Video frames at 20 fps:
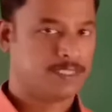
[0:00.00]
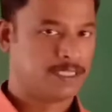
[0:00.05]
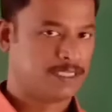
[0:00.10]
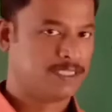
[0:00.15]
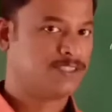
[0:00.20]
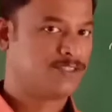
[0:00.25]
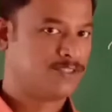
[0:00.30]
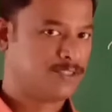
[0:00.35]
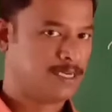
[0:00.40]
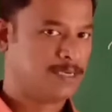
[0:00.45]
that
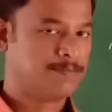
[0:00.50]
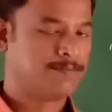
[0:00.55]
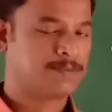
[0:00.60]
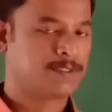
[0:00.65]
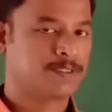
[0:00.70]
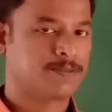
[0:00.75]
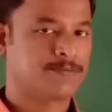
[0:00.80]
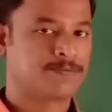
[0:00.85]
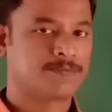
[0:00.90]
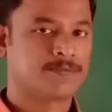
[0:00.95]
is
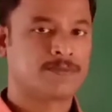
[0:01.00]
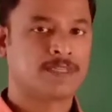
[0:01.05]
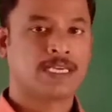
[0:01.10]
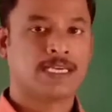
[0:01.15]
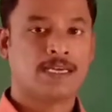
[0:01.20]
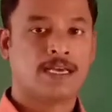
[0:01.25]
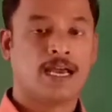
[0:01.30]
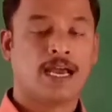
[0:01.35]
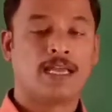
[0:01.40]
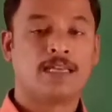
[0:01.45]
jumped,
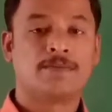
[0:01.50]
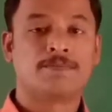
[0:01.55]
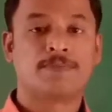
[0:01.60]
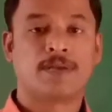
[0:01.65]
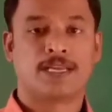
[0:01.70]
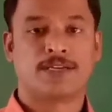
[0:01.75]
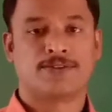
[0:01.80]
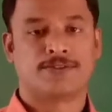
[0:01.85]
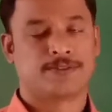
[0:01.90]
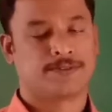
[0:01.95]
and
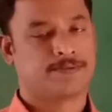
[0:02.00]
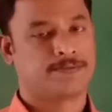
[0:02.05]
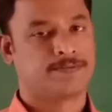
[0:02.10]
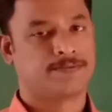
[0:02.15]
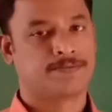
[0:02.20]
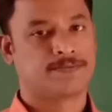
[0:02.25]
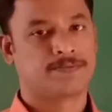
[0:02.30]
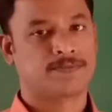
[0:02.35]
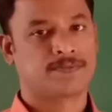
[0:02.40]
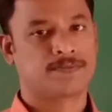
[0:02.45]
played.
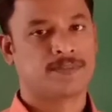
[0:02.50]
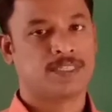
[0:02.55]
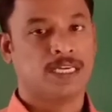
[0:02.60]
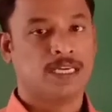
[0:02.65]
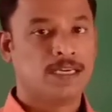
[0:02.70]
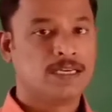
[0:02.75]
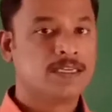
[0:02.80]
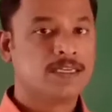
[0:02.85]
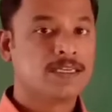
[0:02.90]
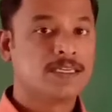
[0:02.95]

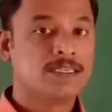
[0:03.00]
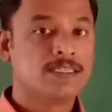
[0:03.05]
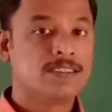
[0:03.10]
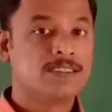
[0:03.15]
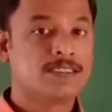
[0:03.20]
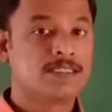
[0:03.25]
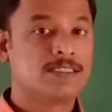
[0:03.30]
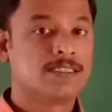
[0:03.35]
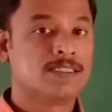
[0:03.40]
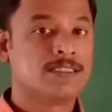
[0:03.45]
He is
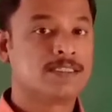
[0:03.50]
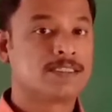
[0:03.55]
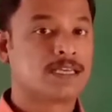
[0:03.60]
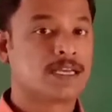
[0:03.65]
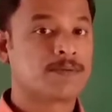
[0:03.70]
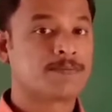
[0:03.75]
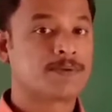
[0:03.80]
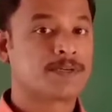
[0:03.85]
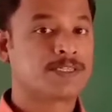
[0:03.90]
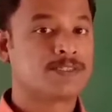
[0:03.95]
in
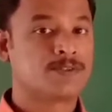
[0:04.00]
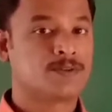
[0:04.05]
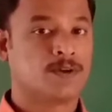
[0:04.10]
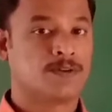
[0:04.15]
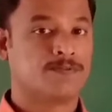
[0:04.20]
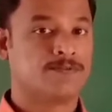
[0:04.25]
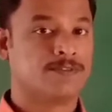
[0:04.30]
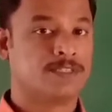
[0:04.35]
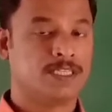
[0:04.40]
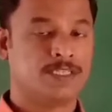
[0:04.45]
surprise
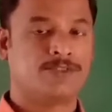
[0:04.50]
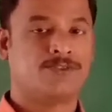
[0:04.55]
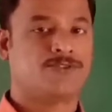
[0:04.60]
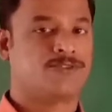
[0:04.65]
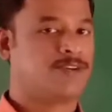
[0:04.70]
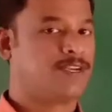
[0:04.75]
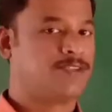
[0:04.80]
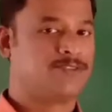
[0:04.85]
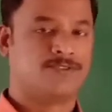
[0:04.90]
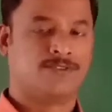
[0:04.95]
of these
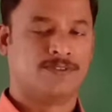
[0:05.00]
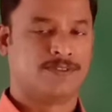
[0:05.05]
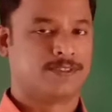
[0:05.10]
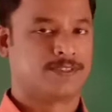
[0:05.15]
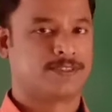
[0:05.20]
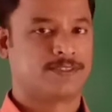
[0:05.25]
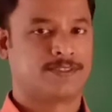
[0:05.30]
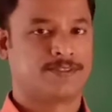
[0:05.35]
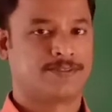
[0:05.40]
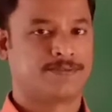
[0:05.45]

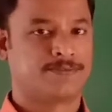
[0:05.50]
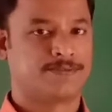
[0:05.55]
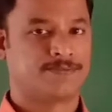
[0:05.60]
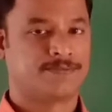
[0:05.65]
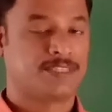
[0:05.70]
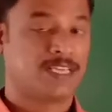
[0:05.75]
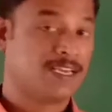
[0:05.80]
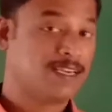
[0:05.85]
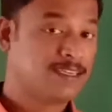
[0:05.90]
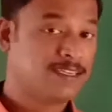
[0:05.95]
creatures.
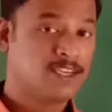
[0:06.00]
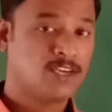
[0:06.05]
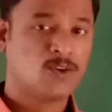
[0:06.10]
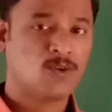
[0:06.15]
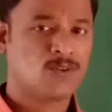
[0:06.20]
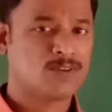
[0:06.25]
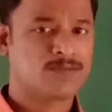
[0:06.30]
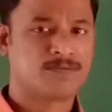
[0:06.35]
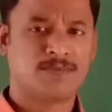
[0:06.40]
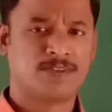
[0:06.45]
He
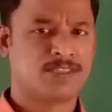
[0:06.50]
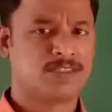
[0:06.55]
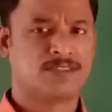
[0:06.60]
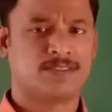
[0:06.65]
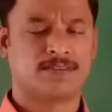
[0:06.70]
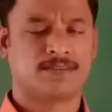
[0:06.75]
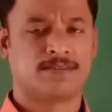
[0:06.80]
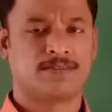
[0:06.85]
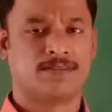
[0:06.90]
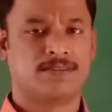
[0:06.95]
cannot
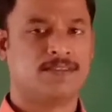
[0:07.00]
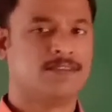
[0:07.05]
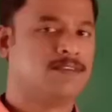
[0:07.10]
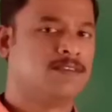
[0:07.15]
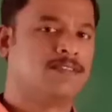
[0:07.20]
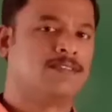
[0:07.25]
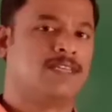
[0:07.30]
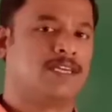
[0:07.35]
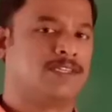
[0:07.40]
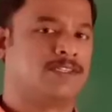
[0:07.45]
measure
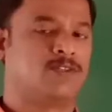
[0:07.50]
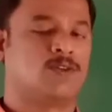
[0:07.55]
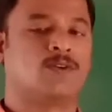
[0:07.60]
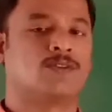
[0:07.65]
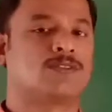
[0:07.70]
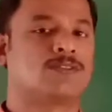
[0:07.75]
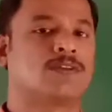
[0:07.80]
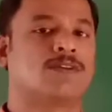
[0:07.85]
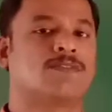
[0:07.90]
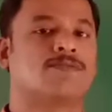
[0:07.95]
their thoughts
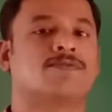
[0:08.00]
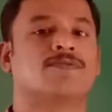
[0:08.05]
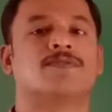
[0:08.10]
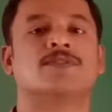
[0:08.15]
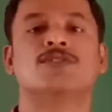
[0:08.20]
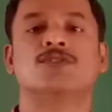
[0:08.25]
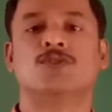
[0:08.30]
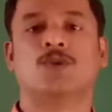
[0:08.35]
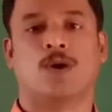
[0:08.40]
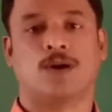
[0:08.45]
of
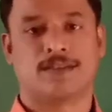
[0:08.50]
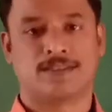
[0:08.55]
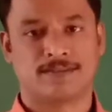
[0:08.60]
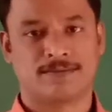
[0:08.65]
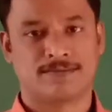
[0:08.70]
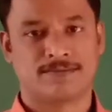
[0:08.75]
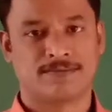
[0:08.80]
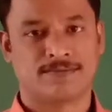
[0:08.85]
joy.